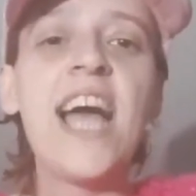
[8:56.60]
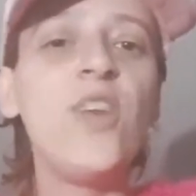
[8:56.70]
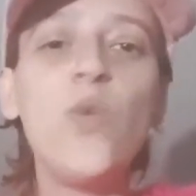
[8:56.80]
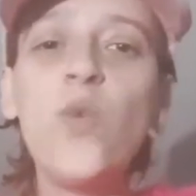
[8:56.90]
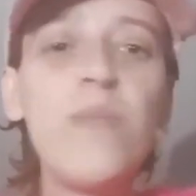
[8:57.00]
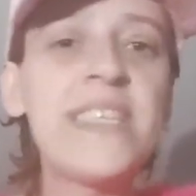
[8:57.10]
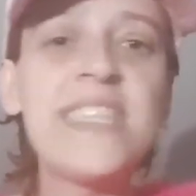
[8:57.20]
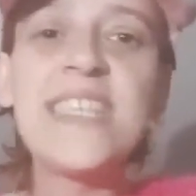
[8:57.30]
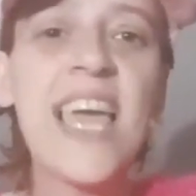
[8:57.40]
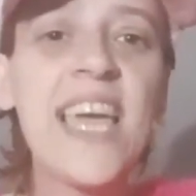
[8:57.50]
No,
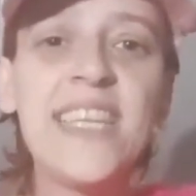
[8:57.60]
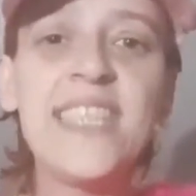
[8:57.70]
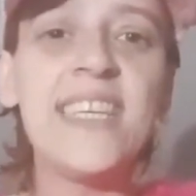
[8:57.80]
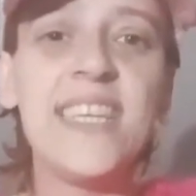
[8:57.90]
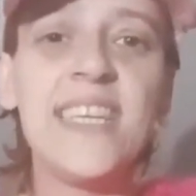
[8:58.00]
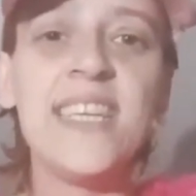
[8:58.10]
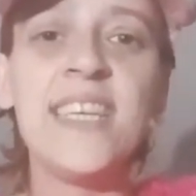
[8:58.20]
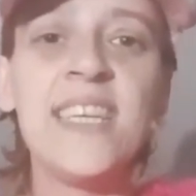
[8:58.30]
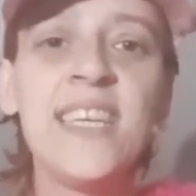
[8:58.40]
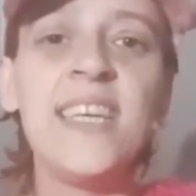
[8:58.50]
Mrs. Kennedy.
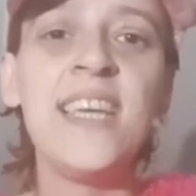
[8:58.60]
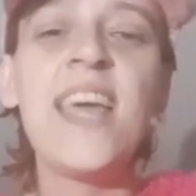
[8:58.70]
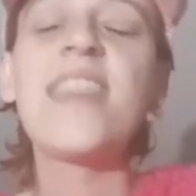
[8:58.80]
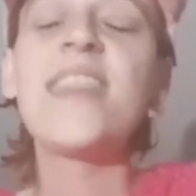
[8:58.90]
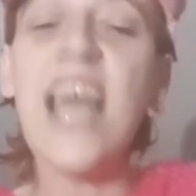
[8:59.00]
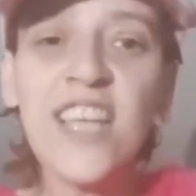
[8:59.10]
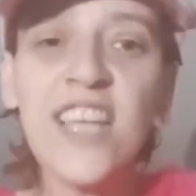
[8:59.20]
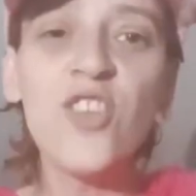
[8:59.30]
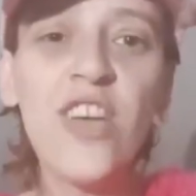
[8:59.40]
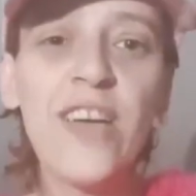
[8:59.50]

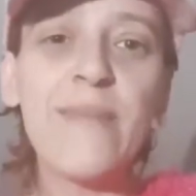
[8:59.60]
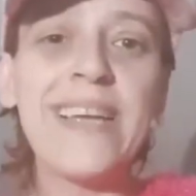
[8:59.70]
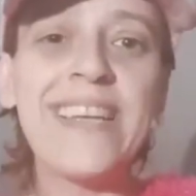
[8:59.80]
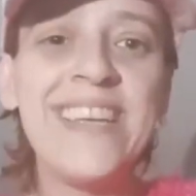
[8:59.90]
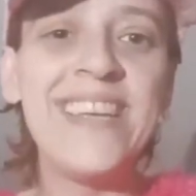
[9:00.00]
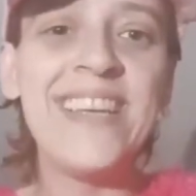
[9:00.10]
Thank you, Hitman.